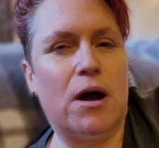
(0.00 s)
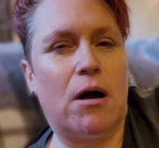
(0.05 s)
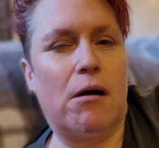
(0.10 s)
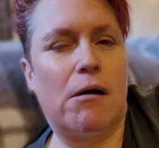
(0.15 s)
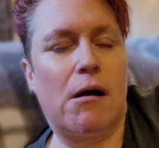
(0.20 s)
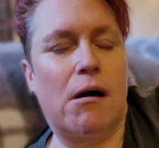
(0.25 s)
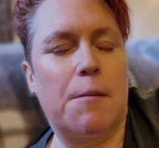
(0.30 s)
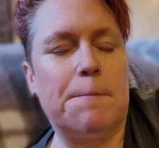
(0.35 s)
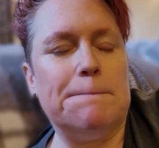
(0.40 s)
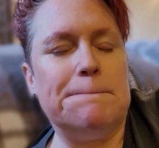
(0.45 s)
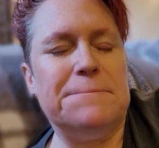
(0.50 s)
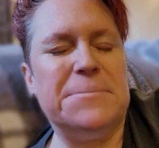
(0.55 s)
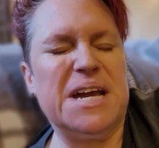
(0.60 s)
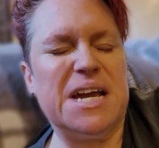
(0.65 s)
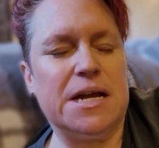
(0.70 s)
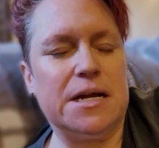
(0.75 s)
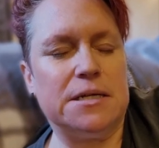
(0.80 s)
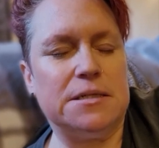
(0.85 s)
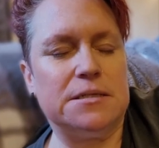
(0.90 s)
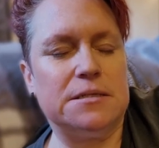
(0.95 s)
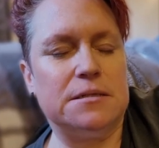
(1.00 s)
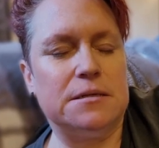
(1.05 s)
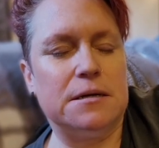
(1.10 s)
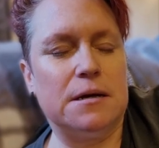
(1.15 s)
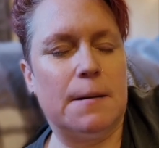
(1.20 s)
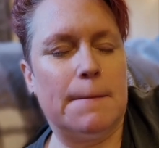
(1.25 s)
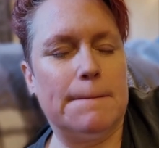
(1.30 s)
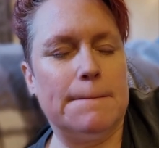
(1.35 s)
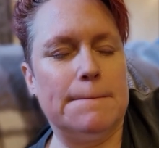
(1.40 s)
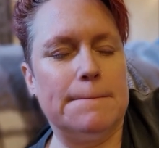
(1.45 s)
are our biggest,
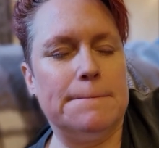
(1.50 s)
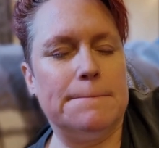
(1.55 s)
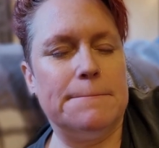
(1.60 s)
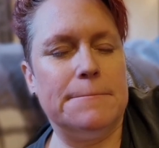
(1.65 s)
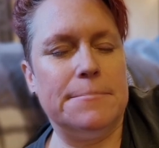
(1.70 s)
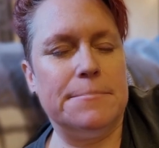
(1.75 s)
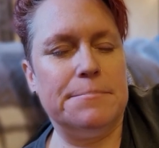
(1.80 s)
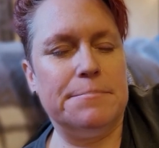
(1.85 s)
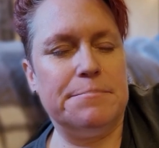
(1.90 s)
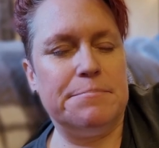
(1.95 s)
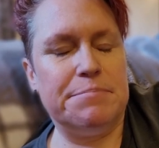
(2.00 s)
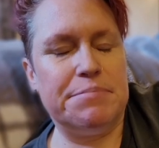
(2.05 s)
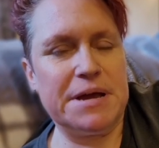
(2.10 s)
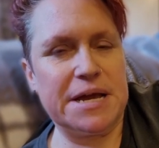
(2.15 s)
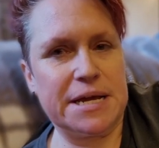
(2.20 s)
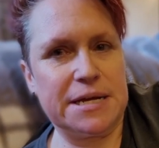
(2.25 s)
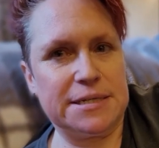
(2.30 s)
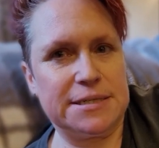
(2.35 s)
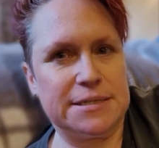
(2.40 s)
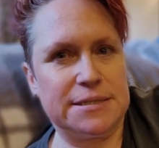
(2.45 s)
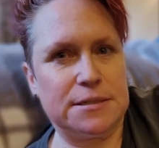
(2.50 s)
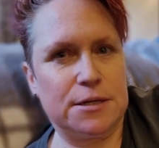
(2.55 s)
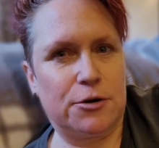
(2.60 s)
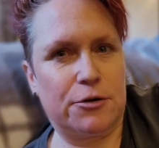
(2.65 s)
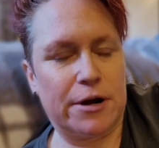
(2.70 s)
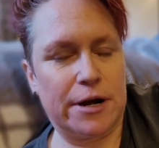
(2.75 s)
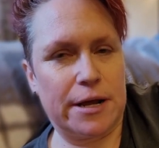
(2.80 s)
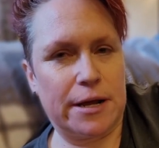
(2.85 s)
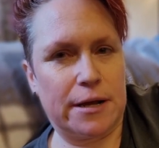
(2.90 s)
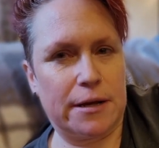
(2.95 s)
biggest
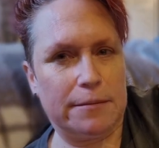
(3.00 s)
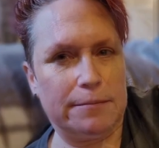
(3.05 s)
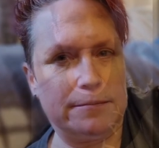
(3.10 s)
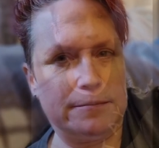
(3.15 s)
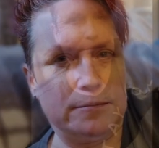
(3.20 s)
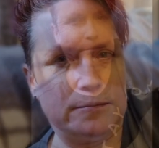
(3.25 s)
critic.